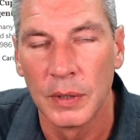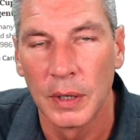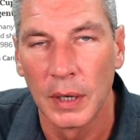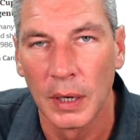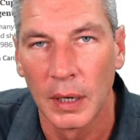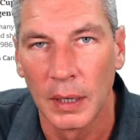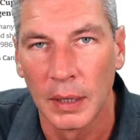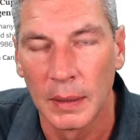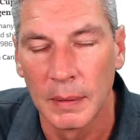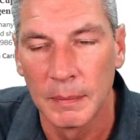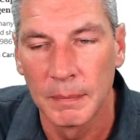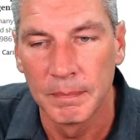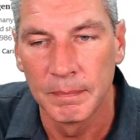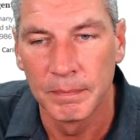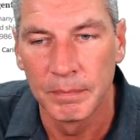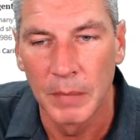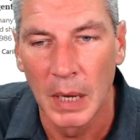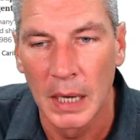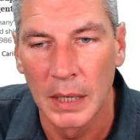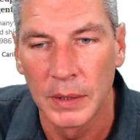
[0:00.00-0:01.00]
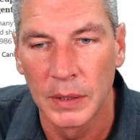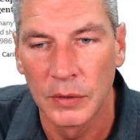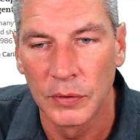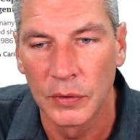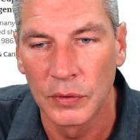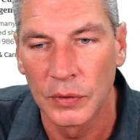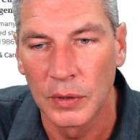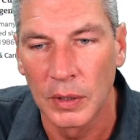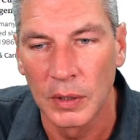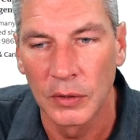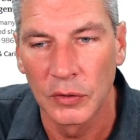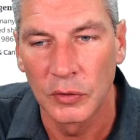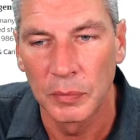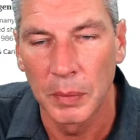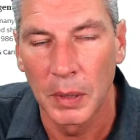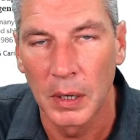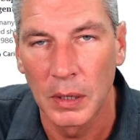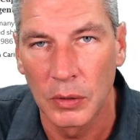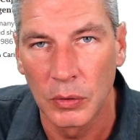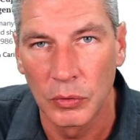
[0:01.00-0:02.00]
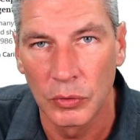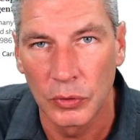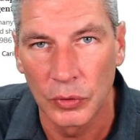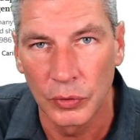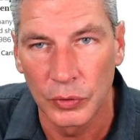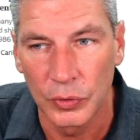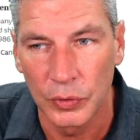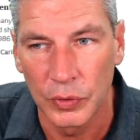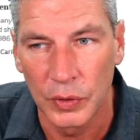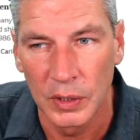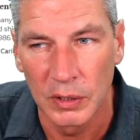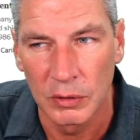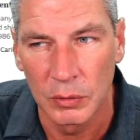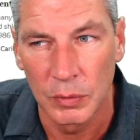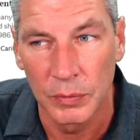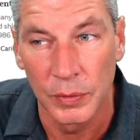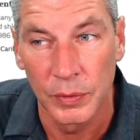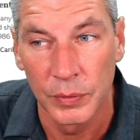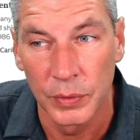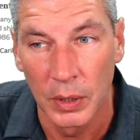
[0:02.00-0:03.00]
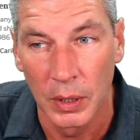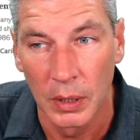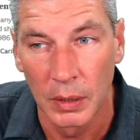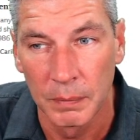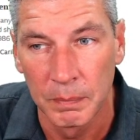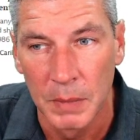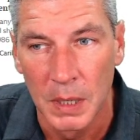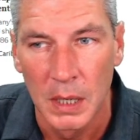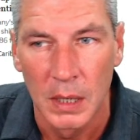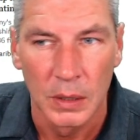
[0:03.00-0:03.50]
and this is going to spark all sorts of things with Iran.